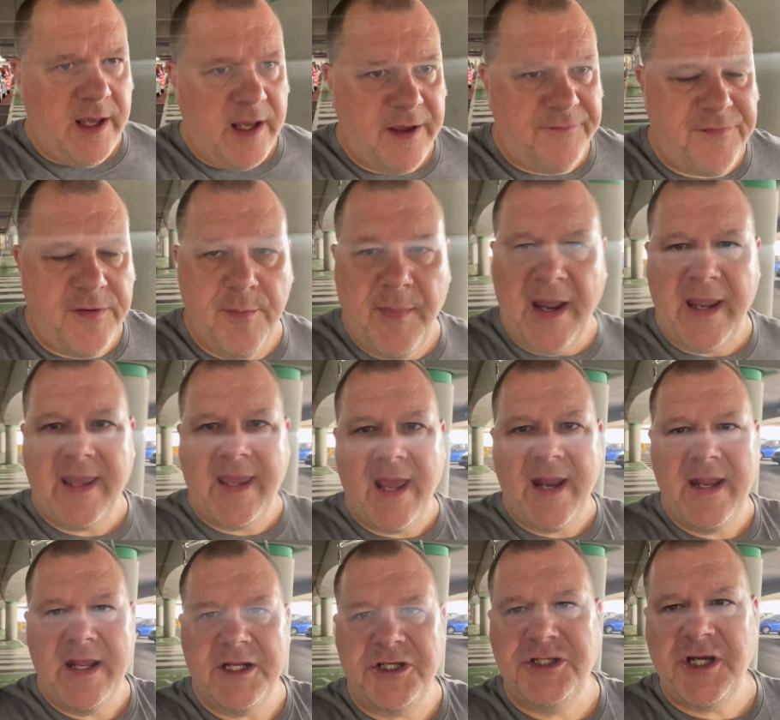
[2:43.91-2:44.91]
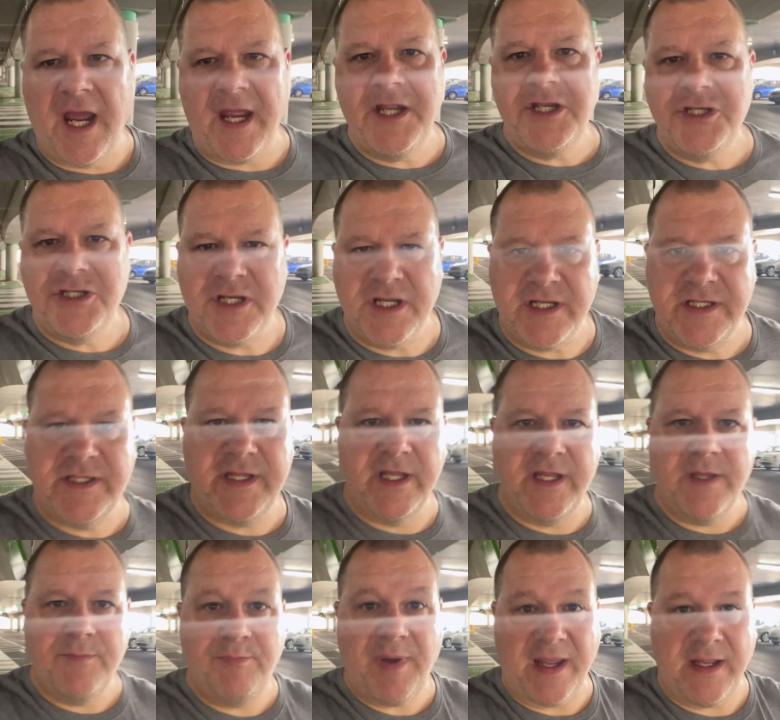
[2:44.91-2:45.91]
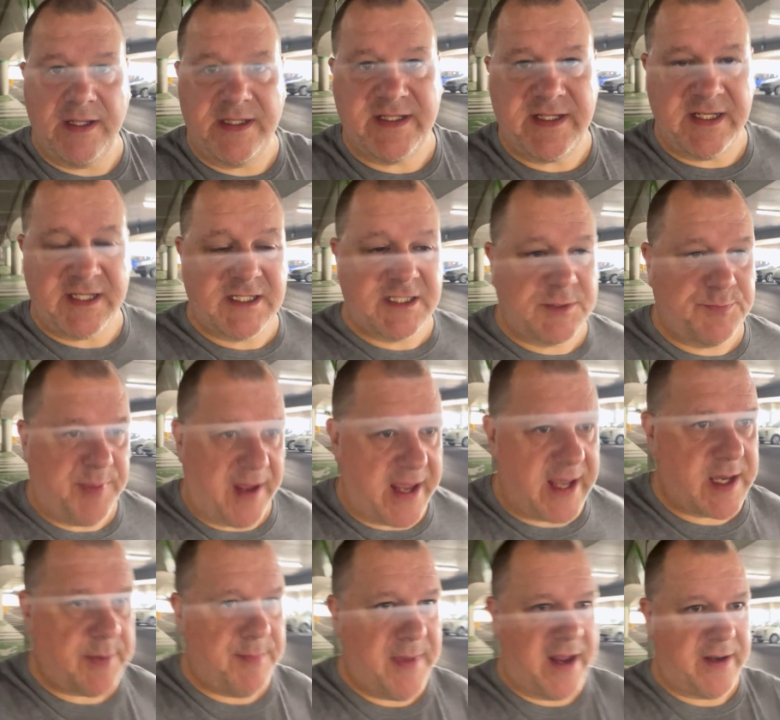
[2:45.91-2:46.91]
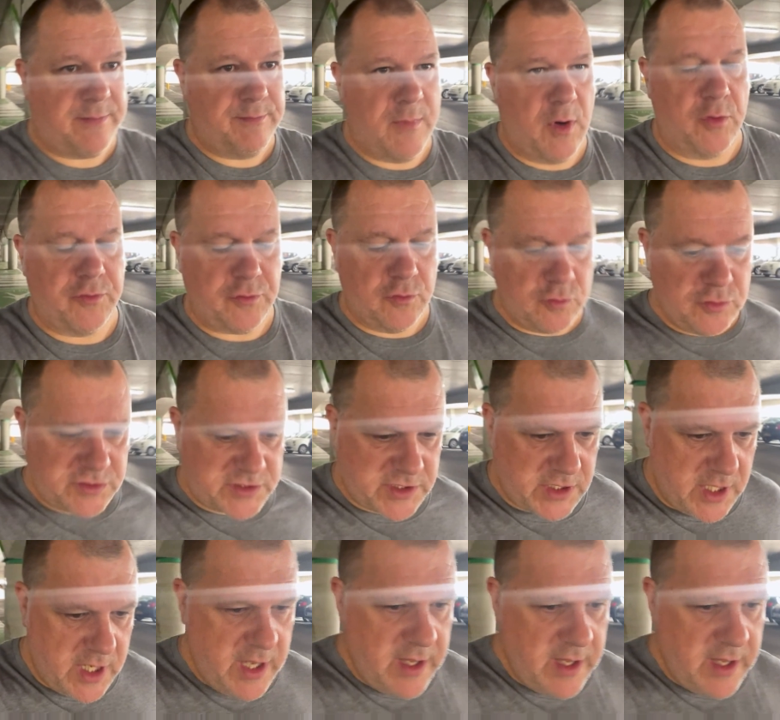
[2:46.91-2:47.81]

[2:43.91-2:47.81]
if you make any changes to the basic spec models,